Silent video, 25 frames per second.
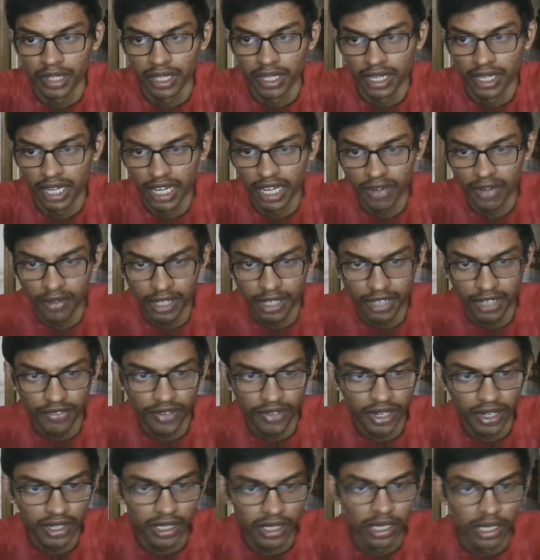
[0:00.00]
relevant
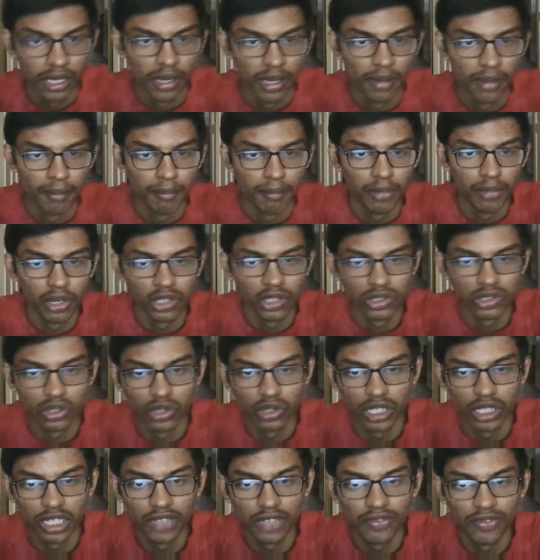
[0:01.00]
effect, because
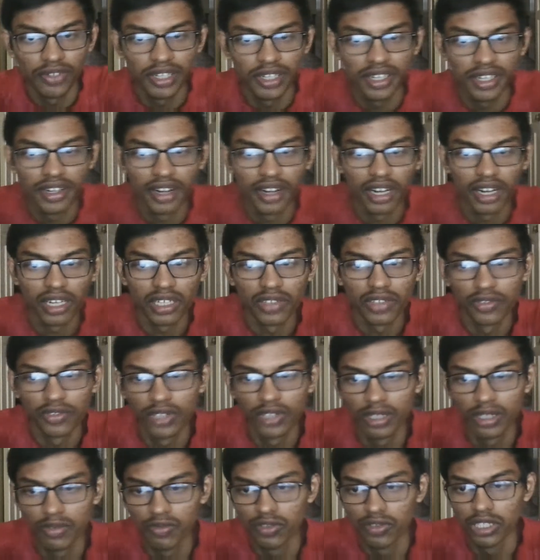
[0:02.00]
only free drug
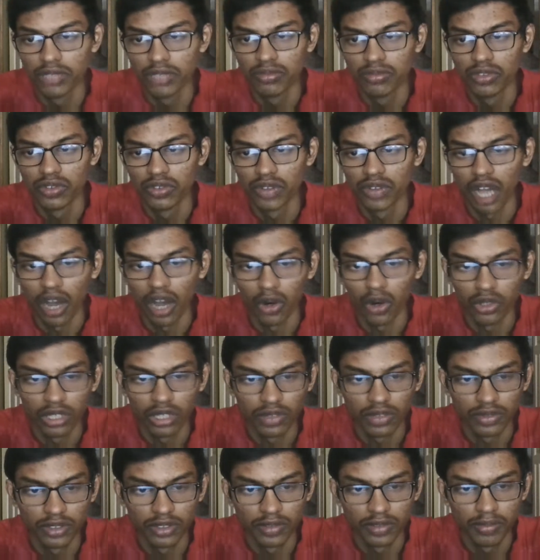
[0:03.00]
will move out
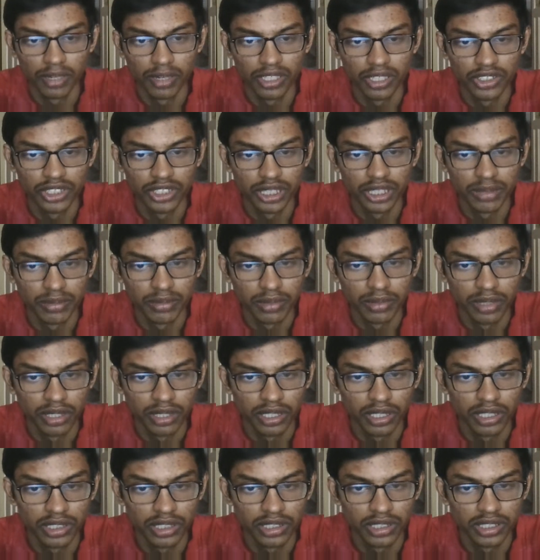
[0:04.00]
of the bloodstream,
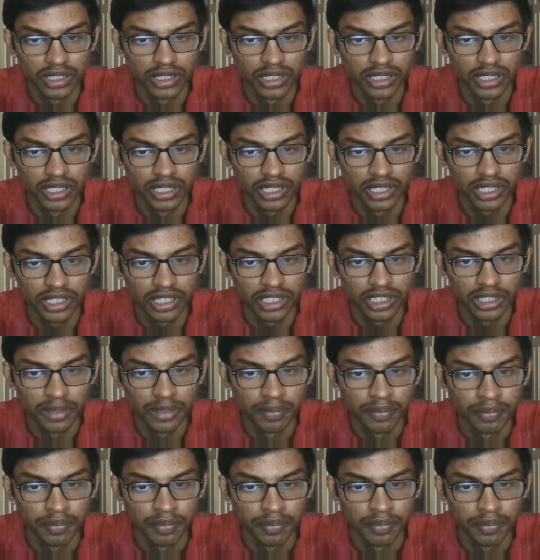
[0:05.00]
reach